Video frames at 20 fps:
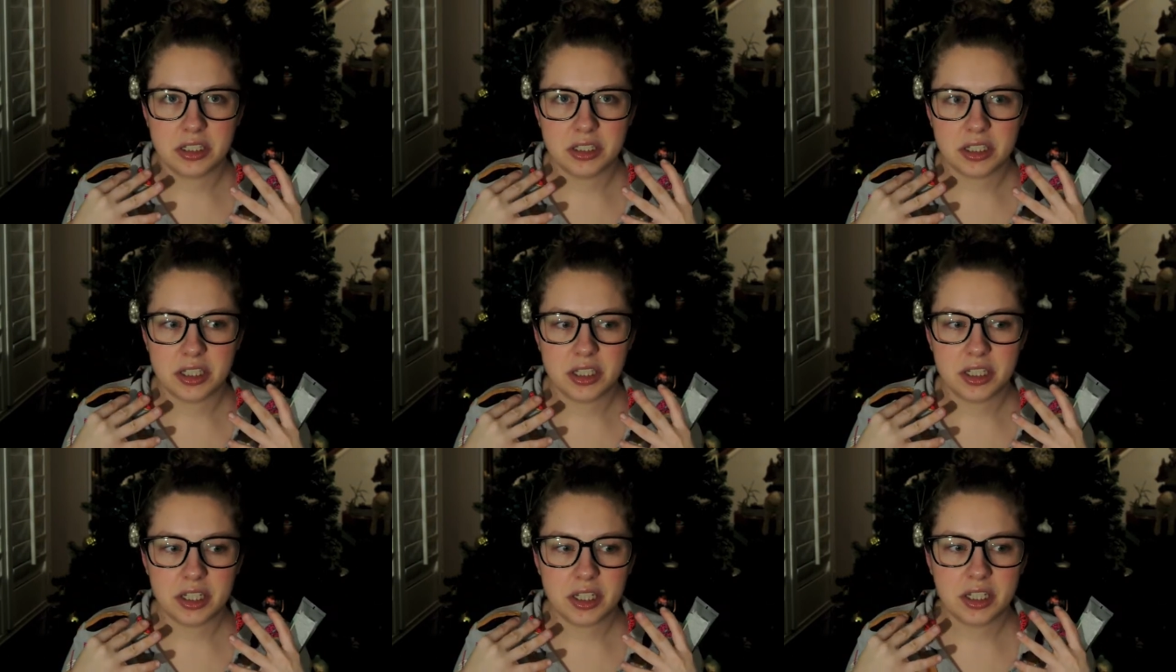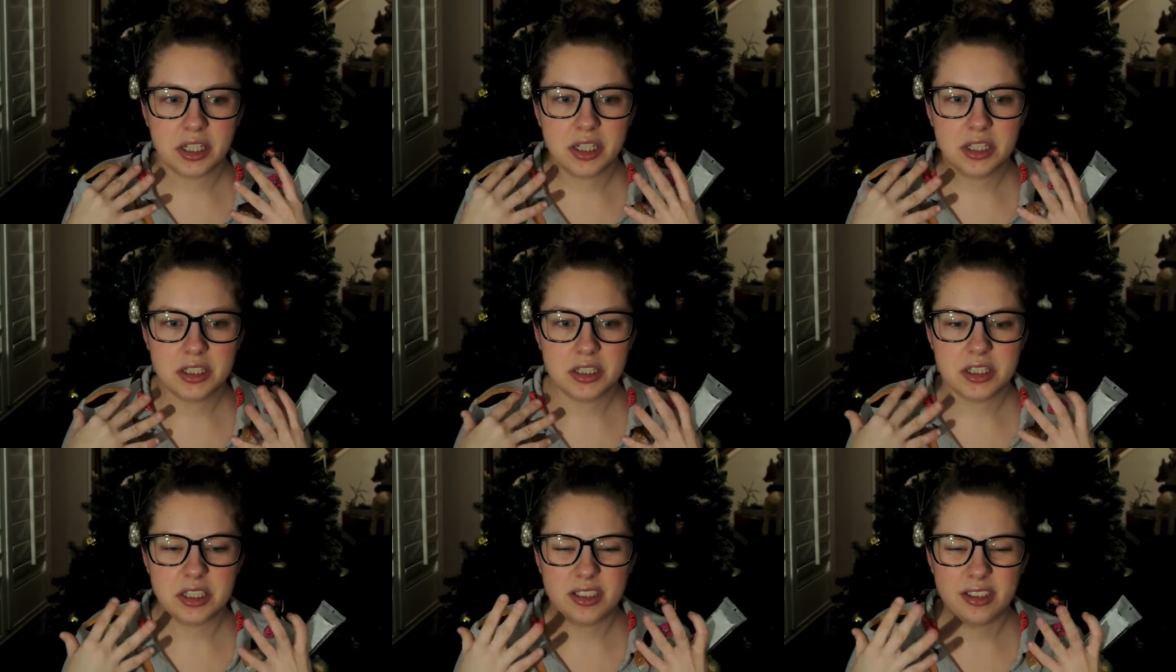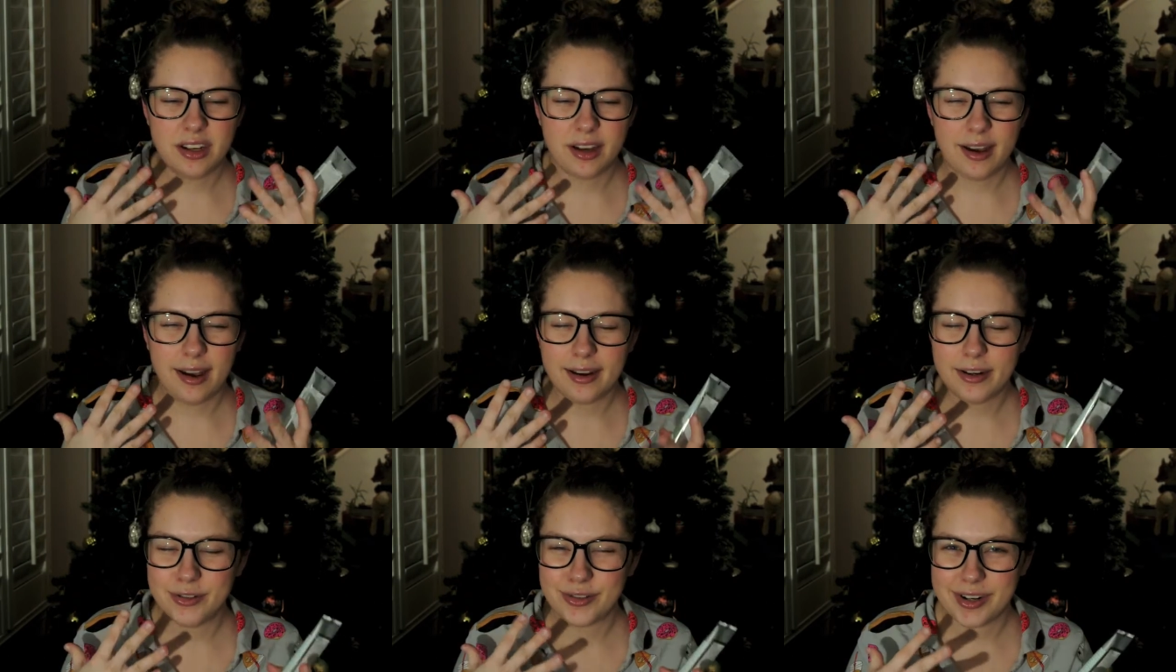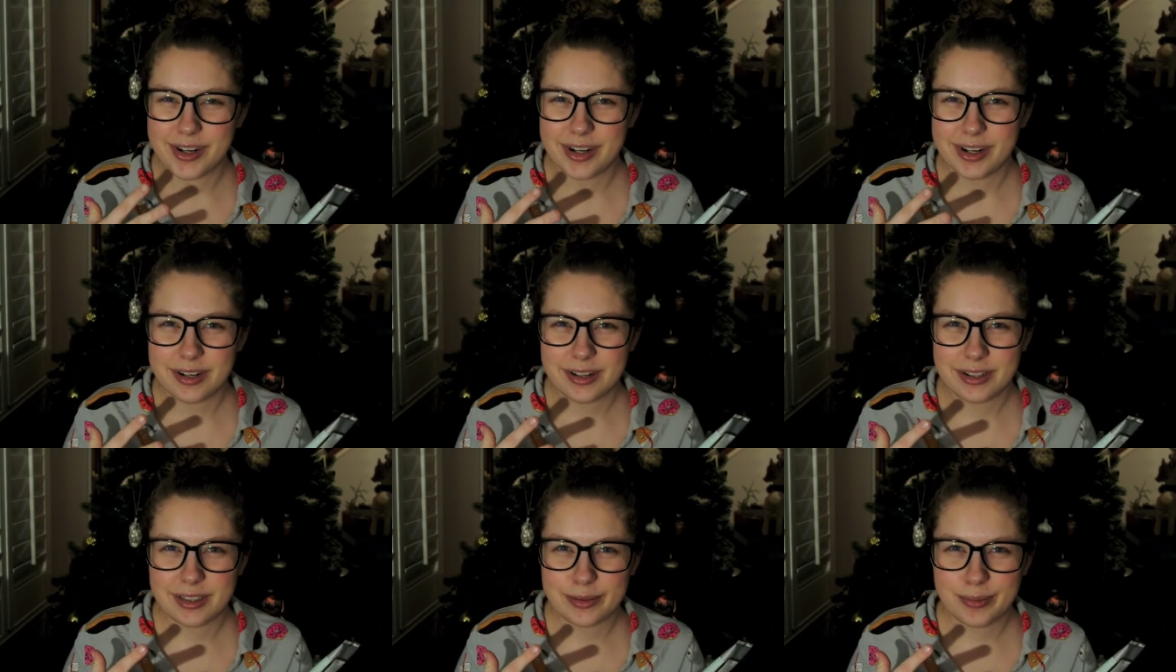Like, it gets dehydrated,
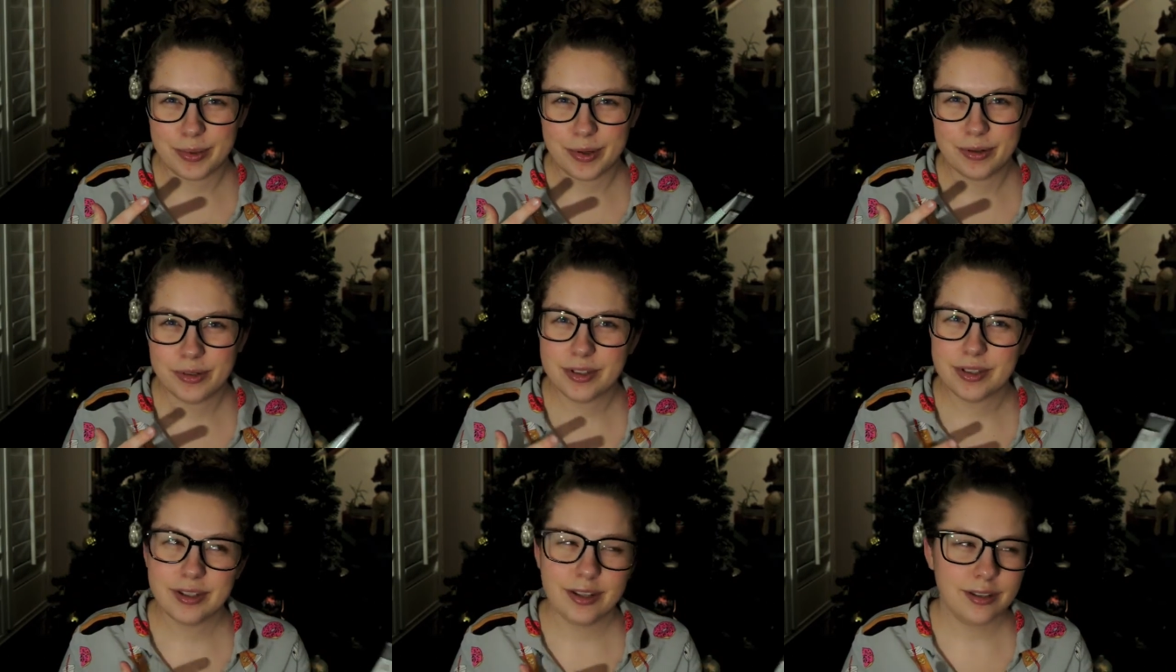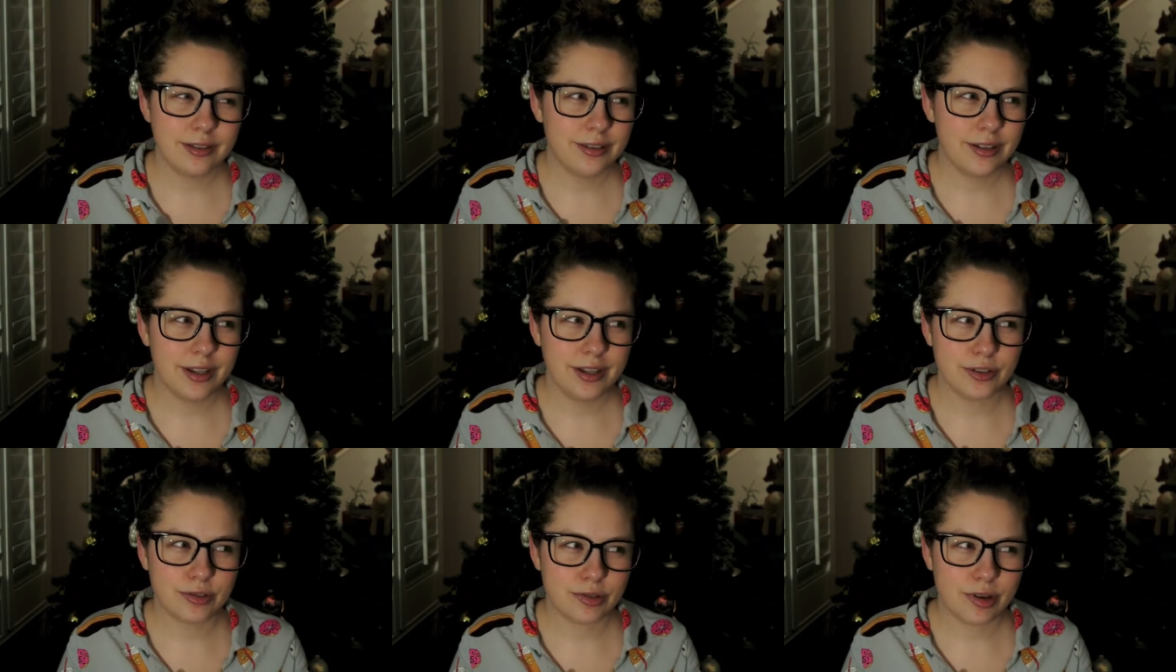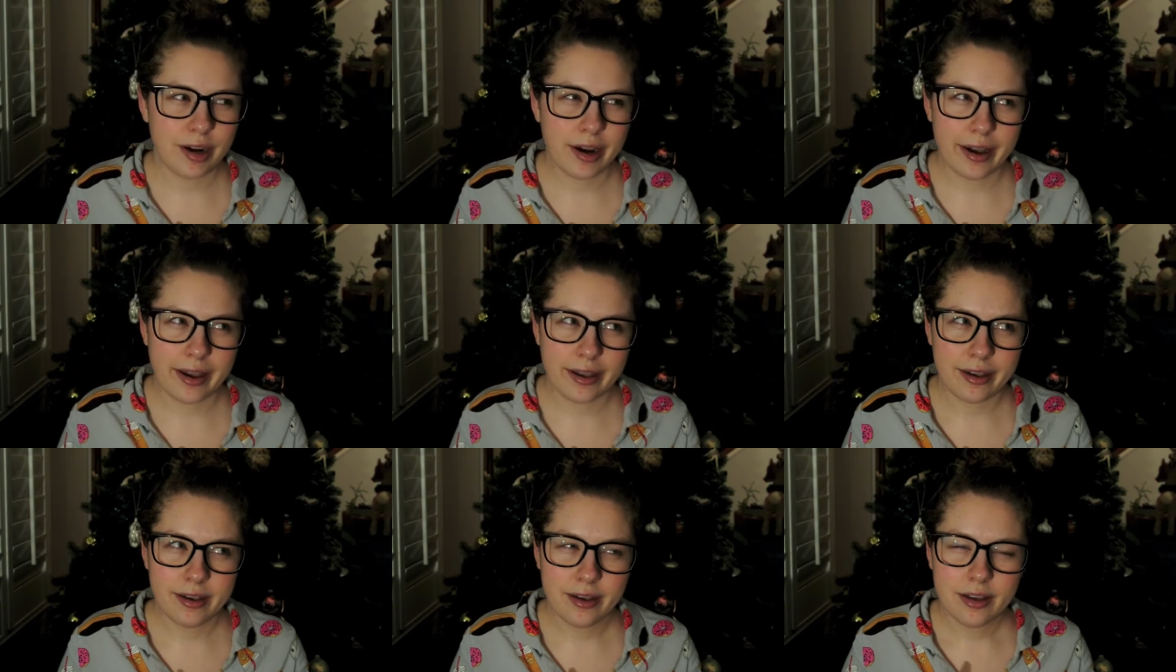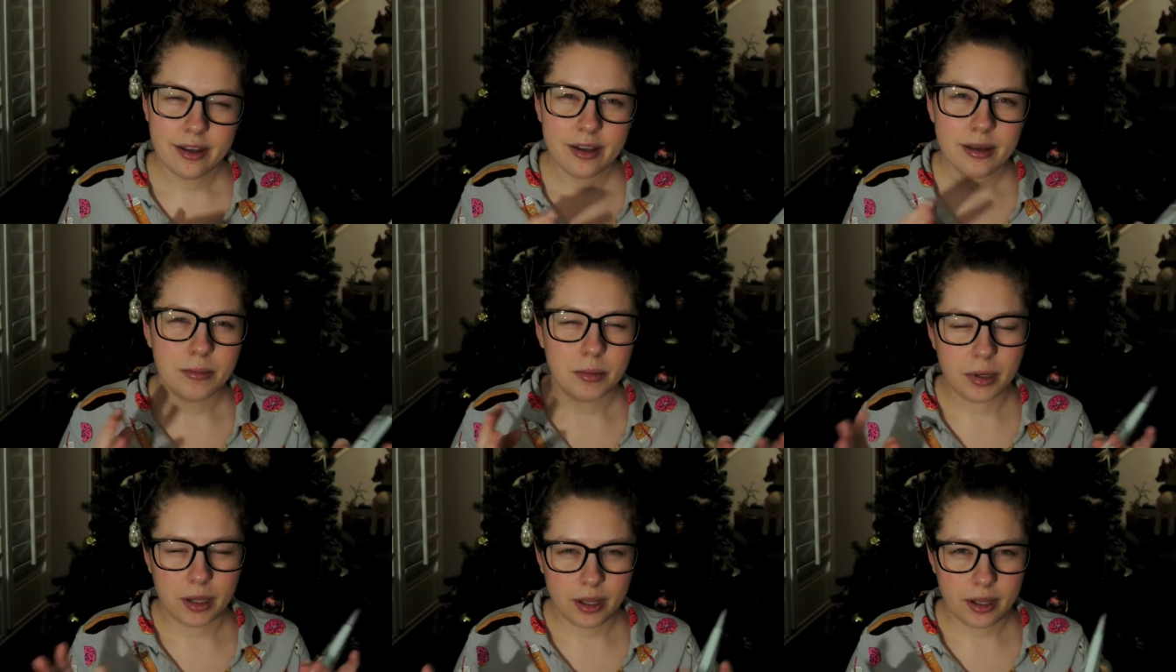I suppose. It doesn't get dry,
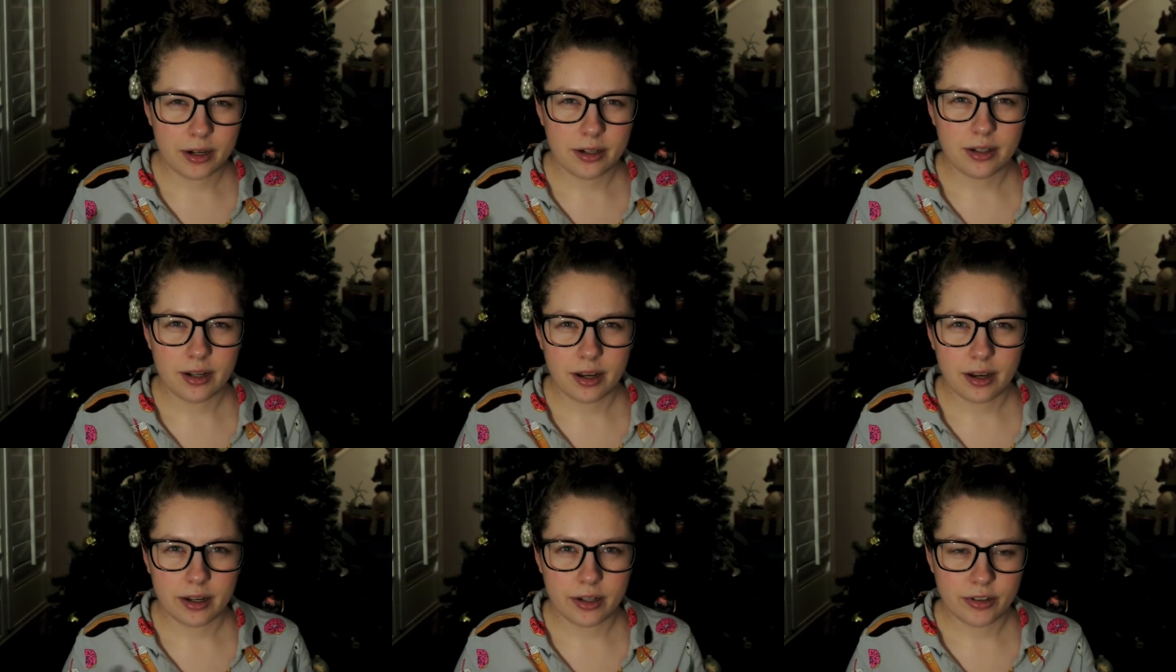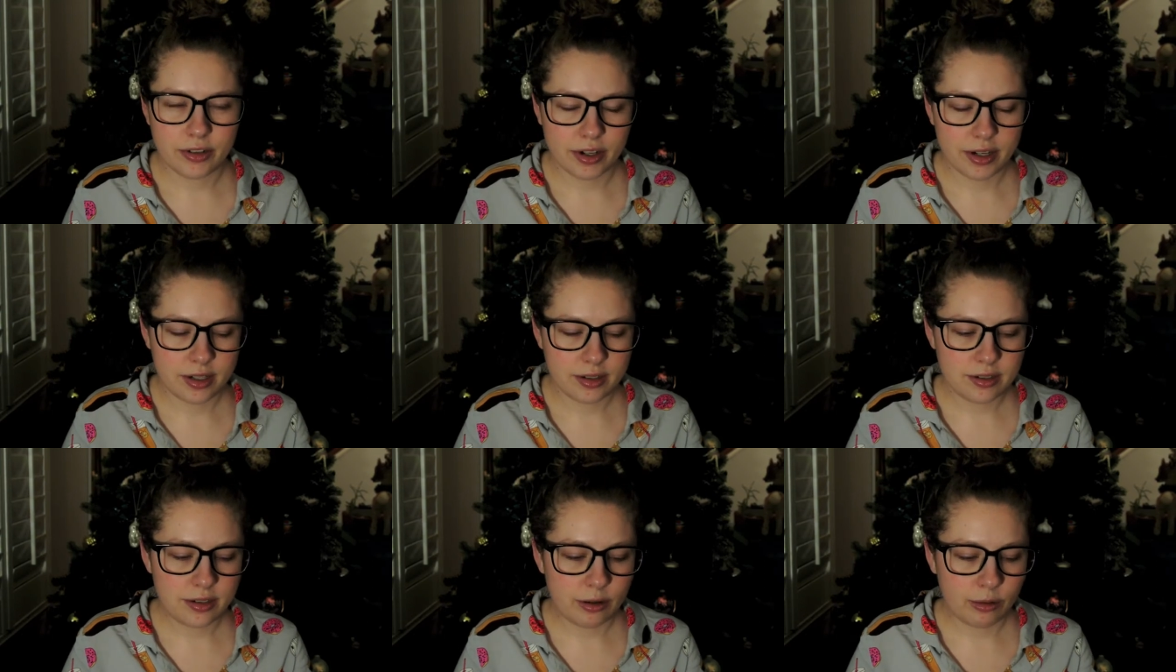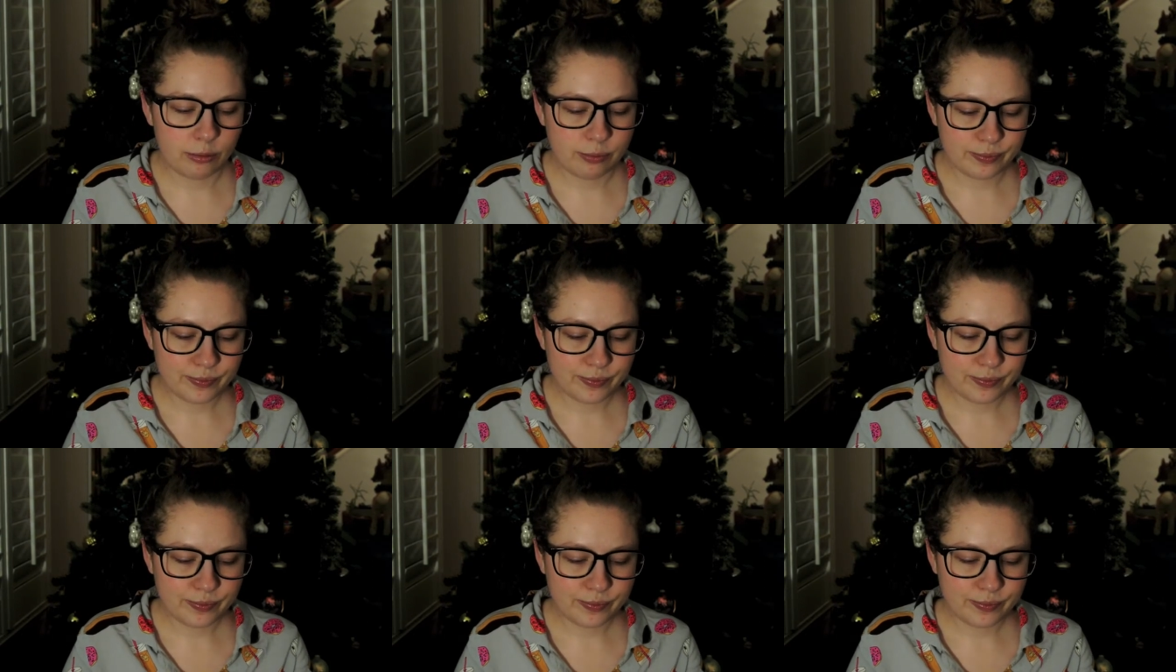but kind of dehydrated. So,